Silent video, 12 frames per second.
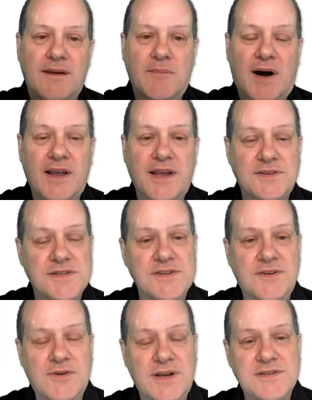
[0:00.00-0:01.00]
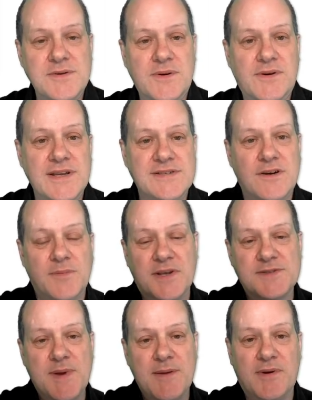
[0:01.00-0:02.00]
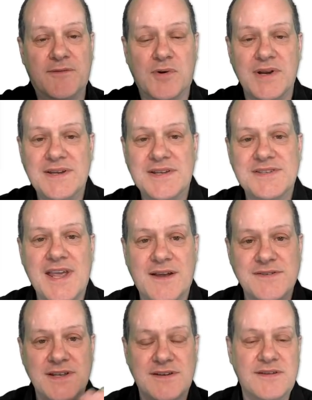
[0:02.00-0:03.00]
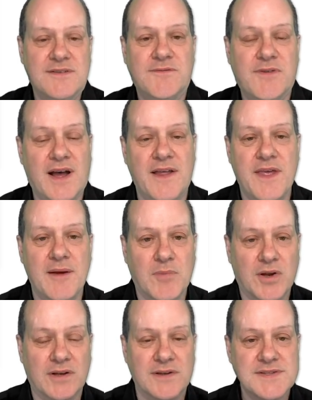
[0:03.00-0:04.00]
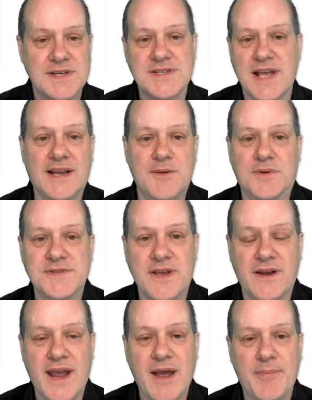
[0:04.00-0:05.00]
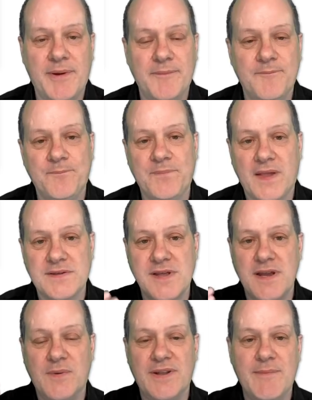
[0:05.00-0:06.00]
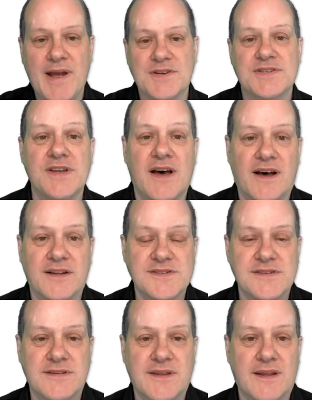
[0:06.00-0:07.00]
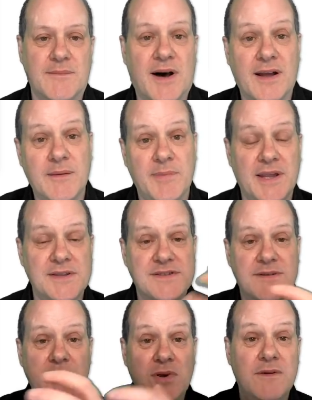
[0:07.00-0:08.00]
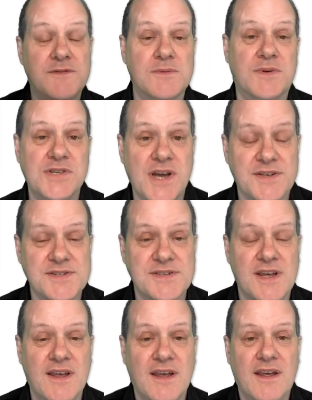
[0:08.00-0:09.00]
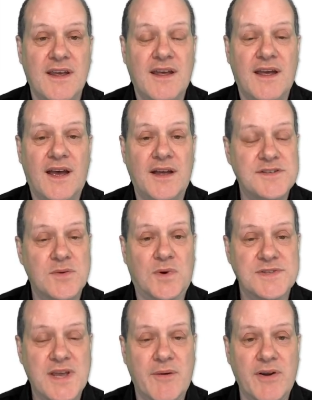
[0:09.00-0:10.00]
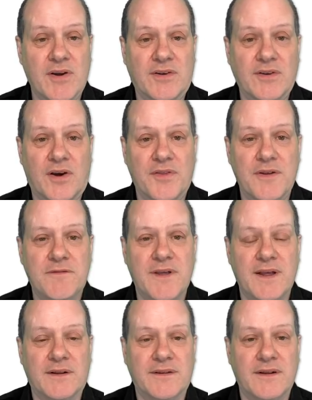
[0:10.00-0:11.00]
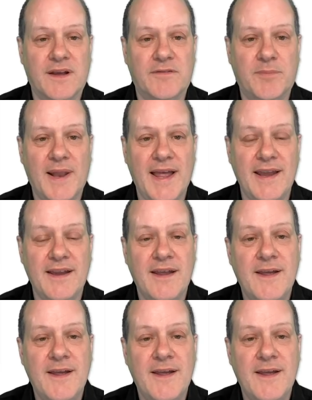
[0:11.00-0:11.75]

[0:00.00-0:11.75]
market doesn't do a great deal because people have already discounted via their models exactly what's going to happen. It's only when the match starts that the market begins to move to adjust to what's going on the field of play.